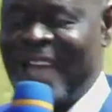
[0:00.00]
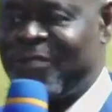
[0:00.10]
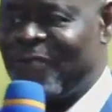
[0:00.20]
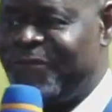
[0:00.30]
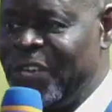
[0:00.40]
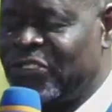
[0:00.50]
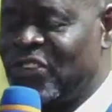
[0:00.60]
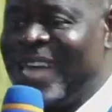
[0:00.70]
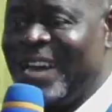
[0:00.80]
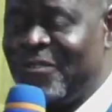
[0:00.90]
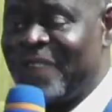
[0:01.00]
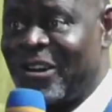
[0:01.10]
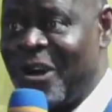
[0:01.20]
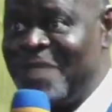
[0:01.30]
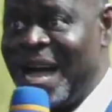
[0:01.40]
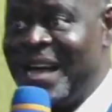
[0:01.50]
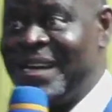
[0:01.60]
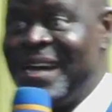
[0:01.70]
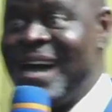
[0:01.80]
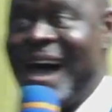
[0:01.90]
of victory and overcomer,
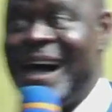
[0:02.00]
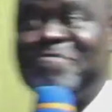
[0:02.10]
and